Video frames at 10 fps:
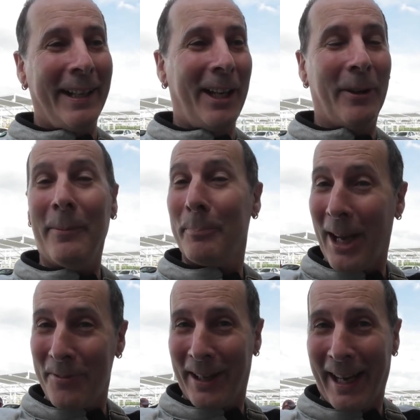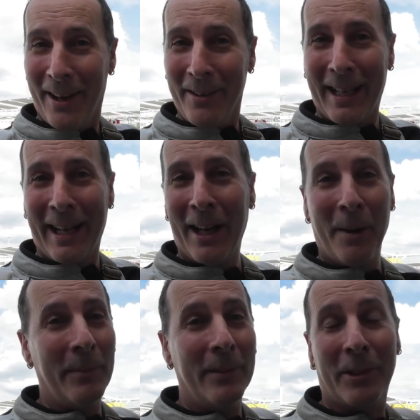Anyway, bye for now.
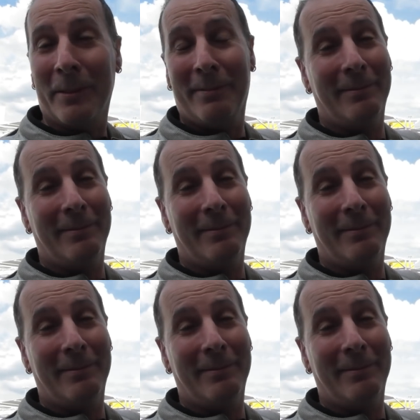Look,